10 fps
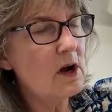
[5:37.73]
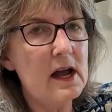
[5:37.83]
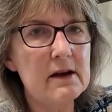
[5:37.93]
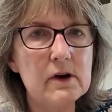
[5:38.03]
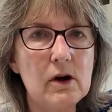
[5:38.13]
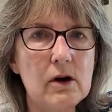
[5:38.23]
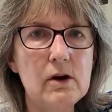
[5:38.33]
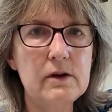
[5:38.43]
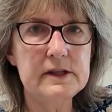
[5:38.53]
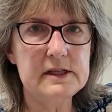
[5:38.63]
have
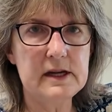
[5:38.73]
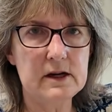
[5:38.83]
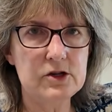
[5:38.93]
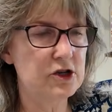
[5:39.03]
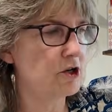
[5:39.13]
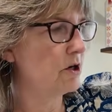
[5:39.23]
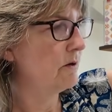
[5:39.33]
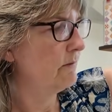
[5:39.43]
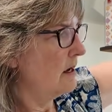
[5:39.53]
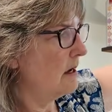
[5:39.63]
all the texture.